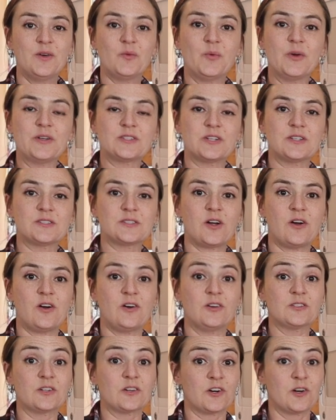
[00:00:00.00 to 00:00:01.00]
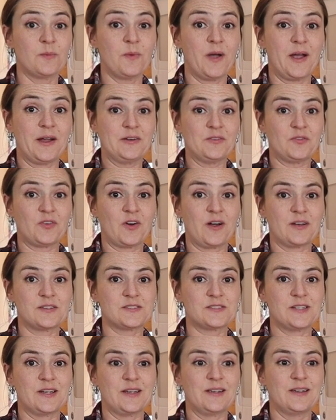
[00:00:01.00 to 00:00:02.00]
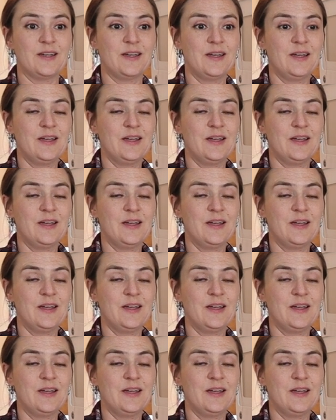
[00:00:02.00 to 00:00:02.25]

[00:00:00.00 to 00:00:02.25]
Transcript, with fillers: which is called ermine frosting.